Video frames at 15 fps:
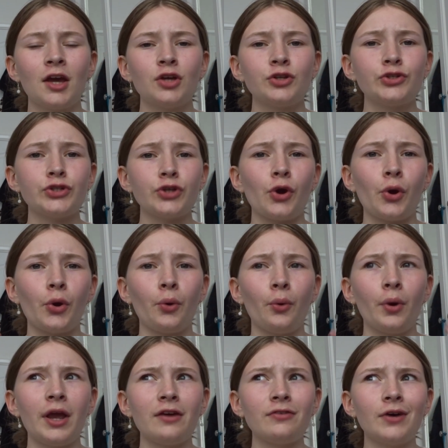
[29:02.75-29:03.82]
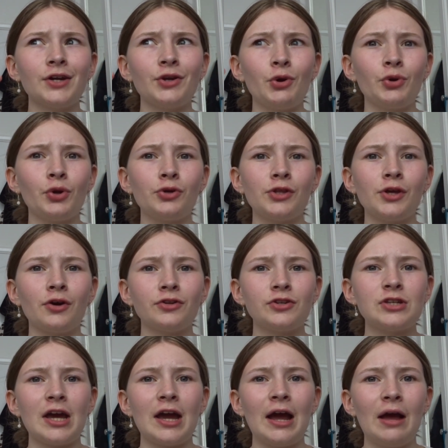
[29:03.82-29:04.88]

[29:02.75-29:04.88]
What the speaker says: so if I don't know the answer